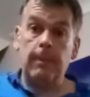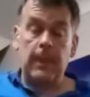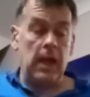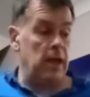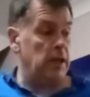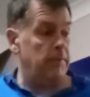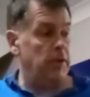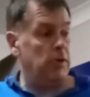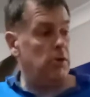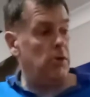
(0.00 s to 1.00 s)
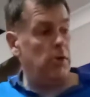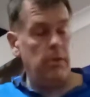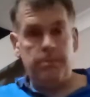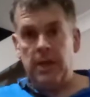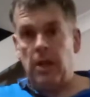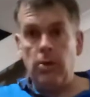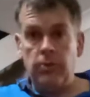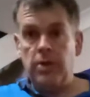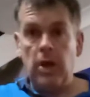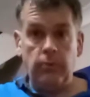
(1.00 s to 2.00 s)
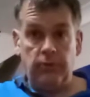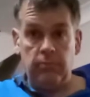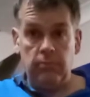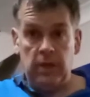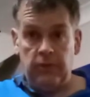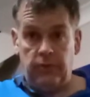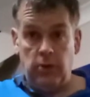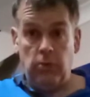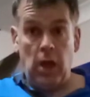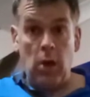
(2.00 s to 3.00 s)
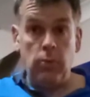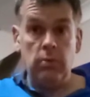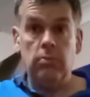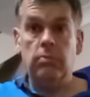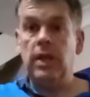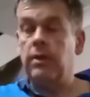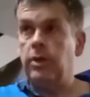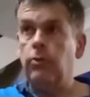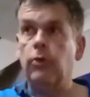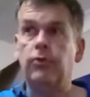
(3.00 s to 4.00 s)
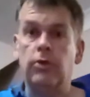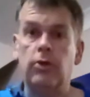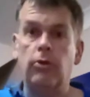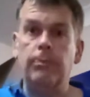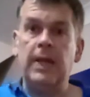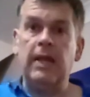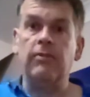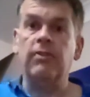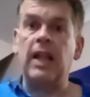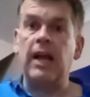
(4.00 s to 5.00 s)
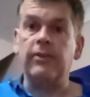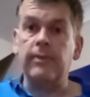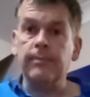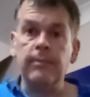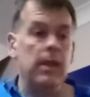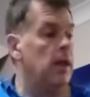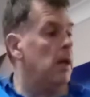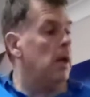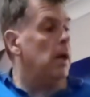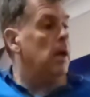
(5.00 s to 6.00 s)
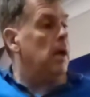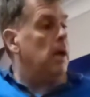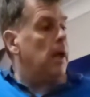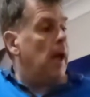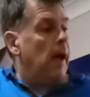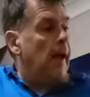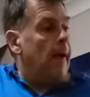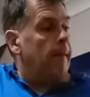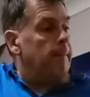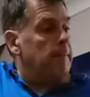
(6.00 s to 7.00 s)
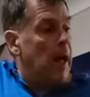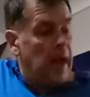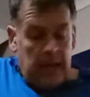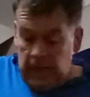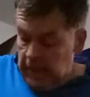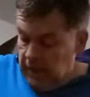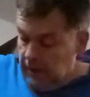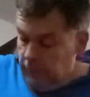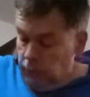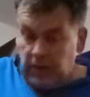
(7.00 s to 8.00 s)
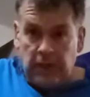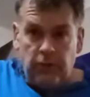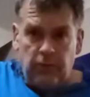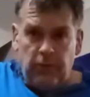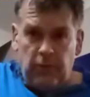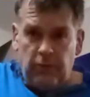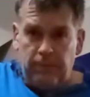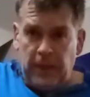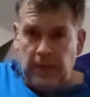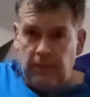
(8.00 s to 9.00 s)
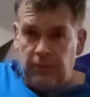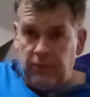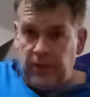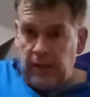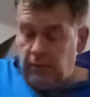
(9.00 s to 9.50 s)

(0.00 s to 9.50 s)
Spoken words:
And if you're below the note, it's too low, then you're also called being flat. I have already, just for sakes